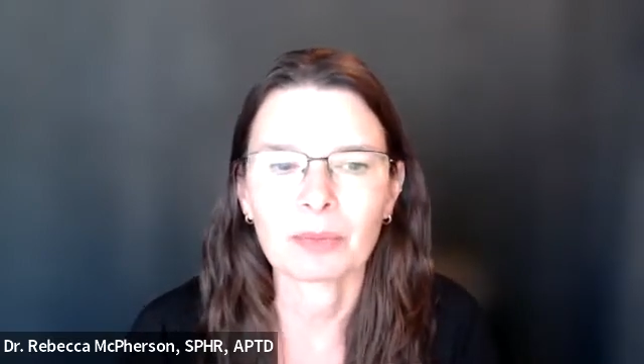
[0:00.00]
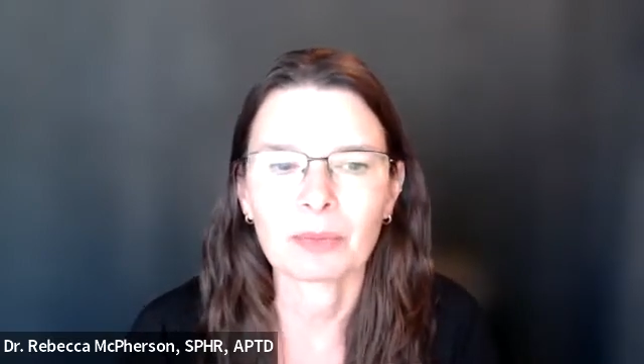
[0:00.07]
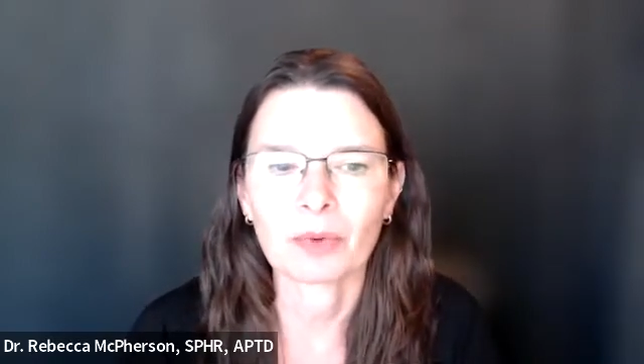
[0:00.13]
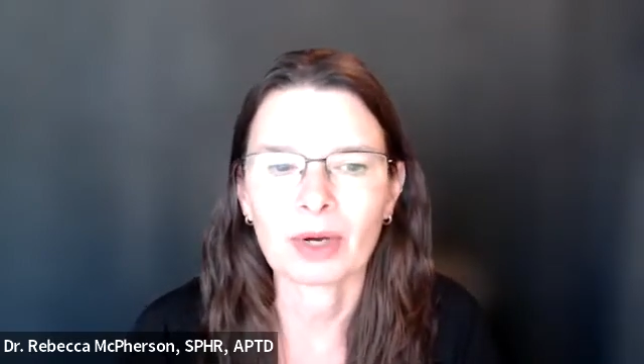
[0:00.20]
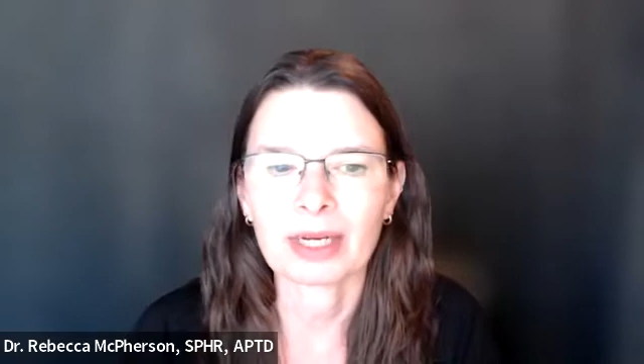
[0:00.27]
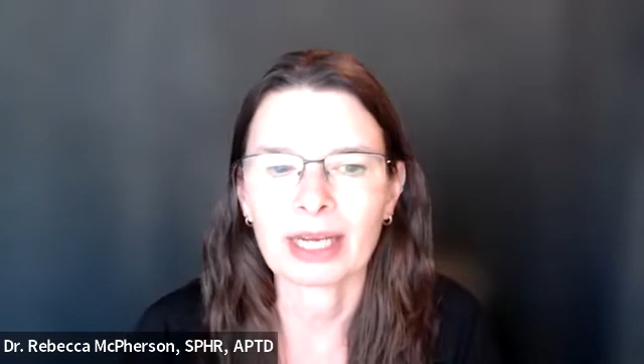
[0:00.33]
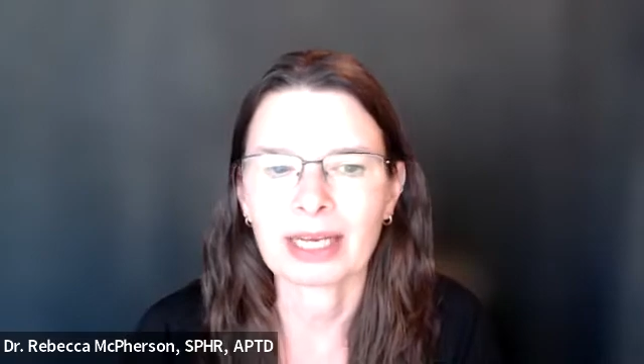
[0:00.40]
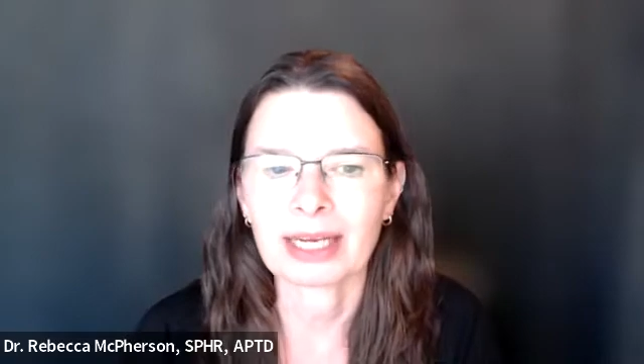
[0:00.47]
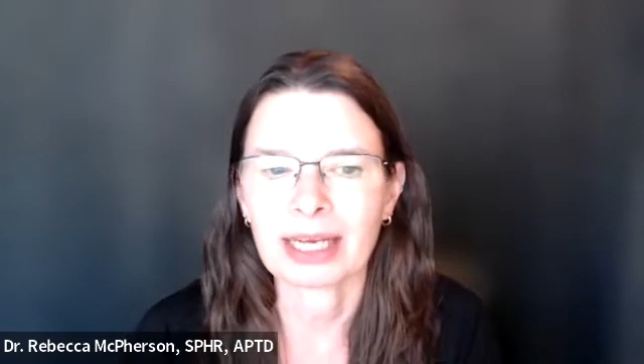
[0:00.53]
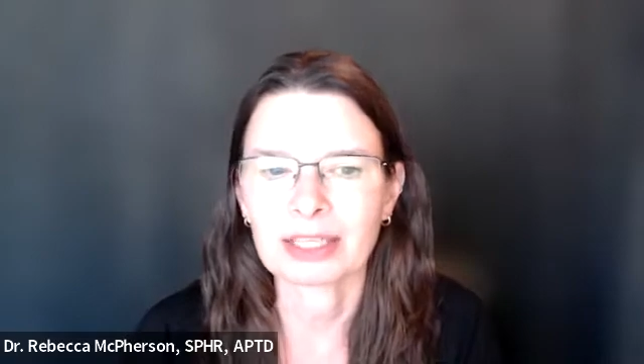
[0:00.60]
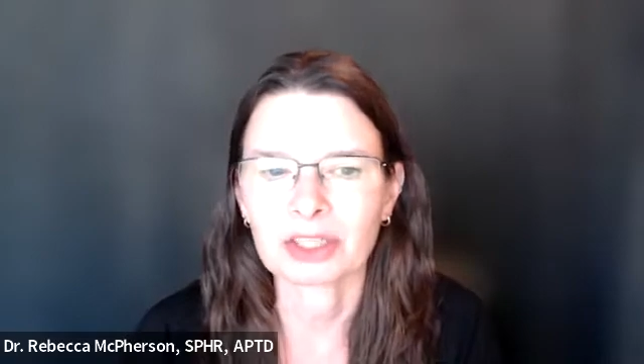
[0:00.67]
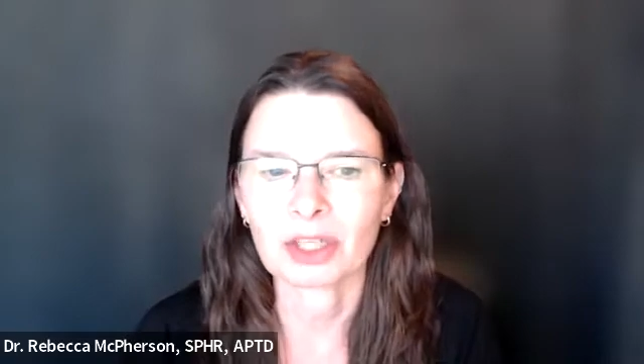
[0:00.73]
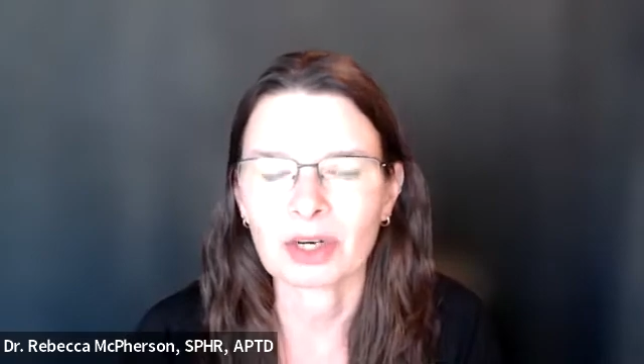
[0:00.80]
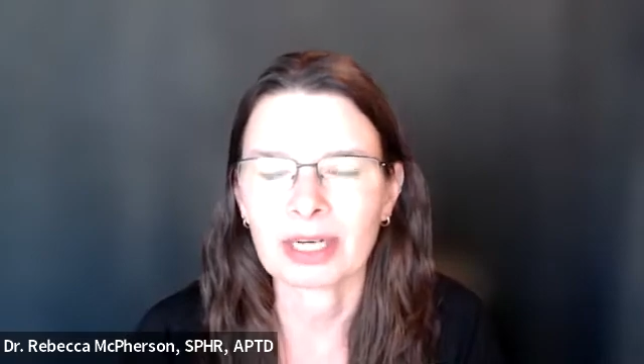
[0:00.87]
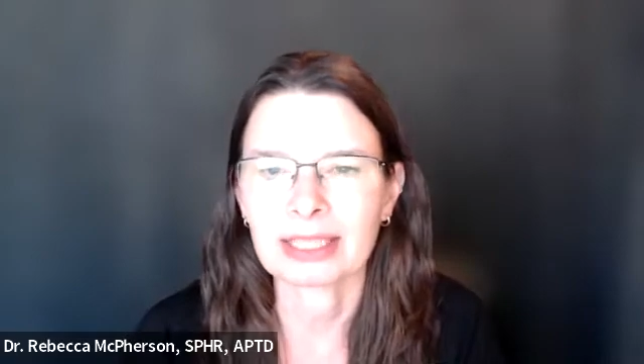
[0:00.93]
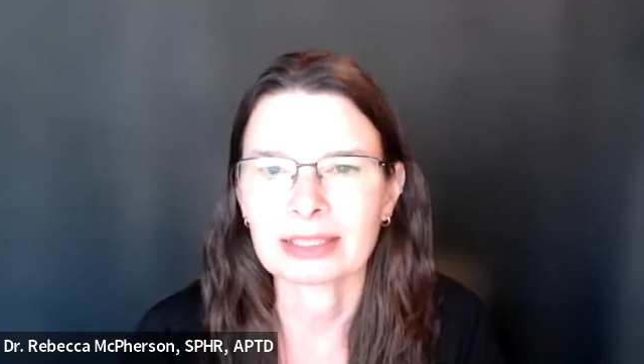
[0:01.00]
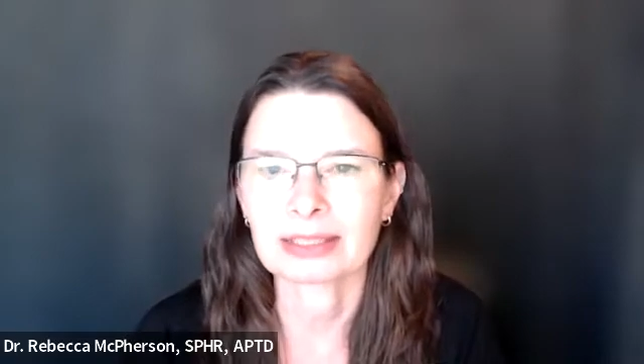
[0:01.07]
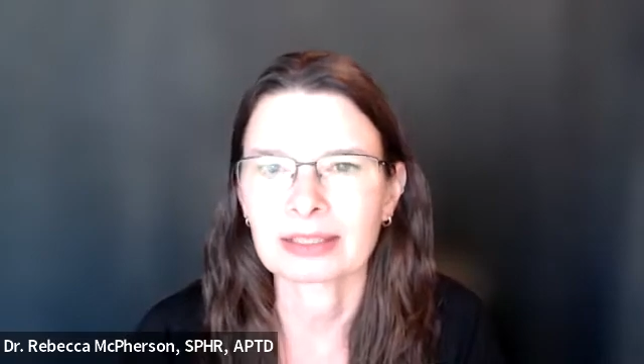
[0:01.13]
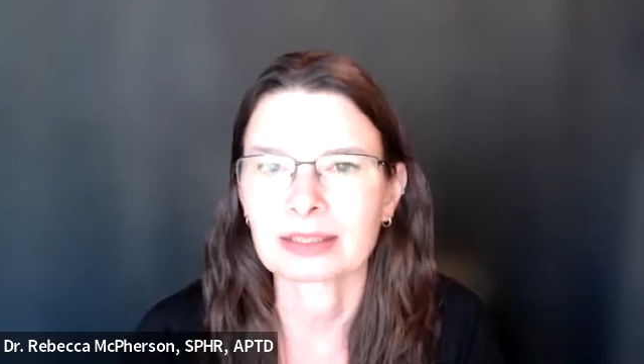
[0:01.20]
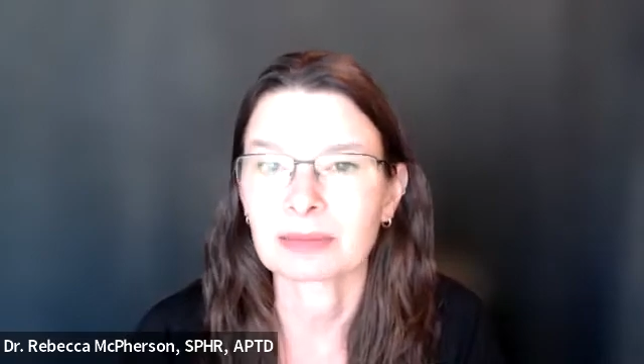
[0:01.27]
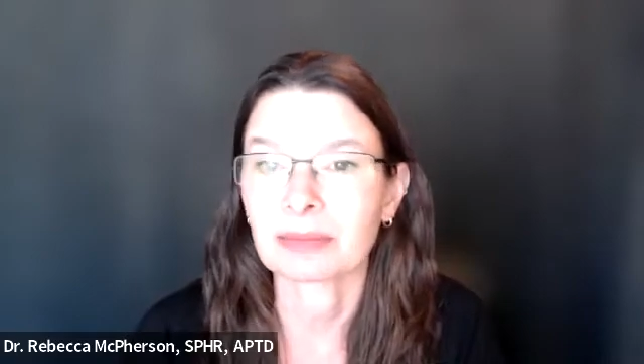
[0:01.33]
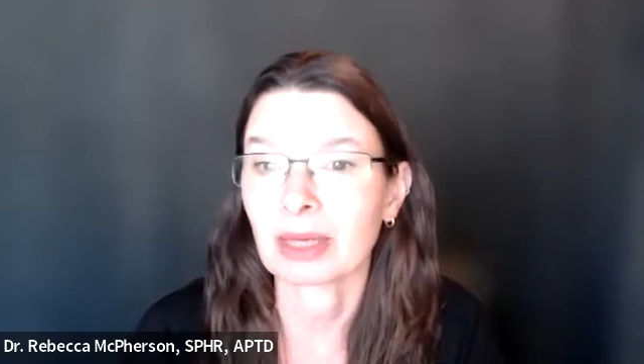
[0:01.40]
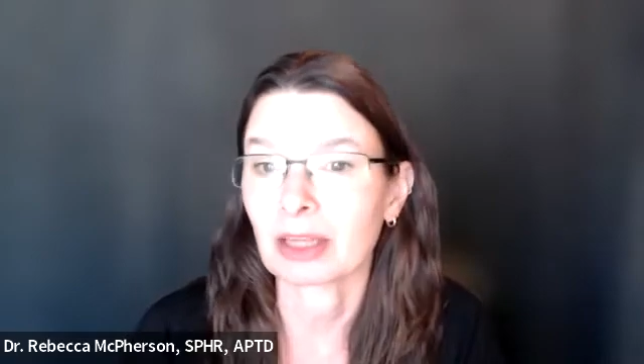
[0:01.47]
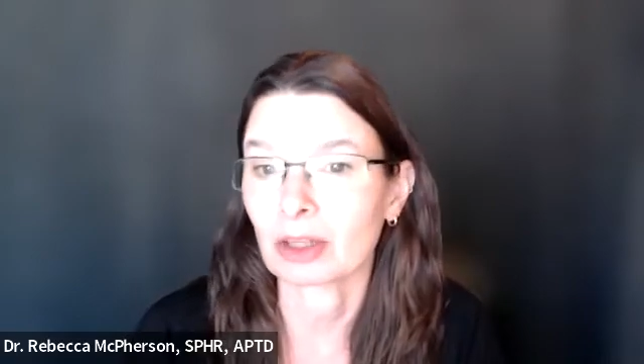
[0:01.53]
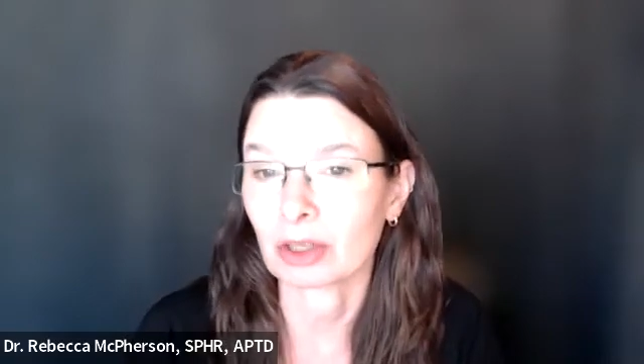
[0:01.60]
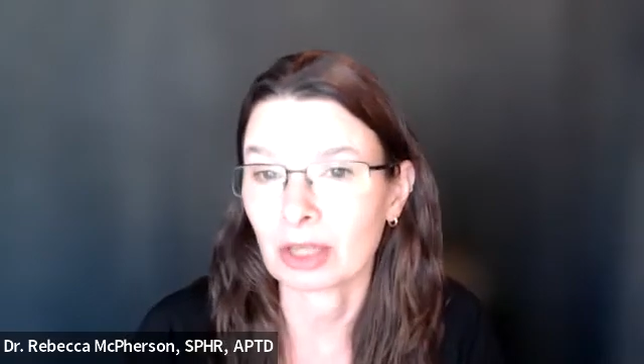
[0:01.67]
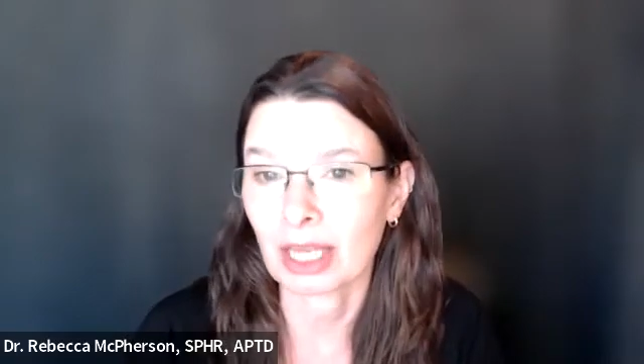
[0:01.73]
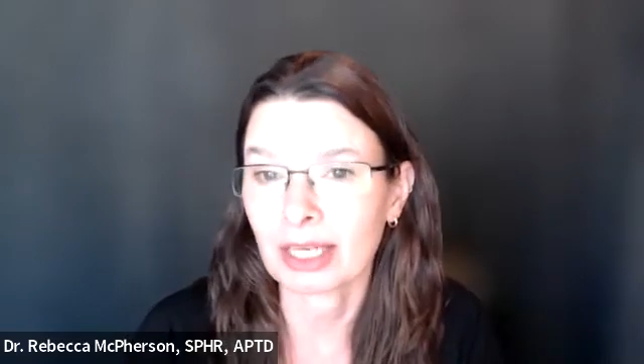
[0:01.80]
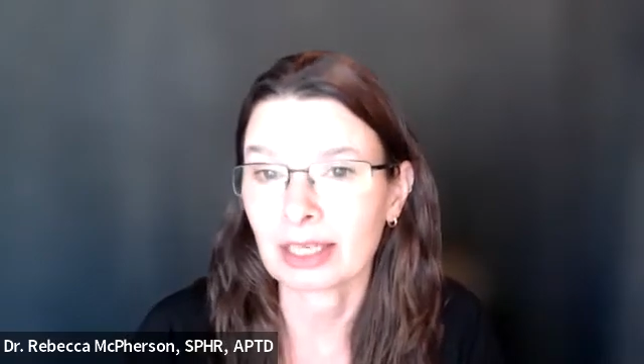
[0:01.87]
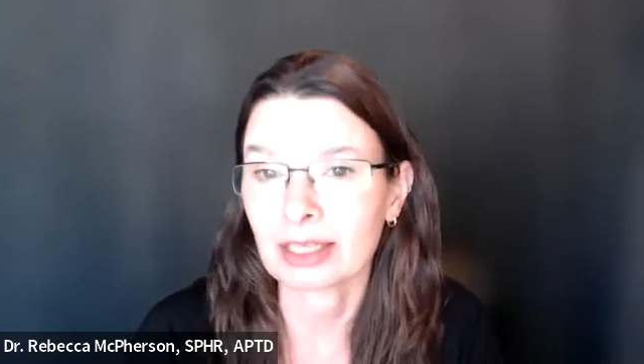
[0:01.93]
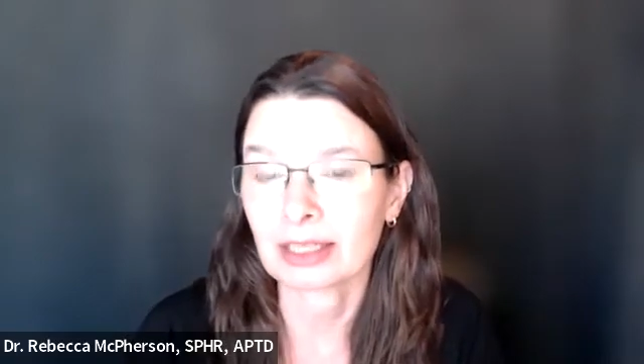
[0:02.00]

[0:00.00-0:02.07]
what an HRIS system may look like?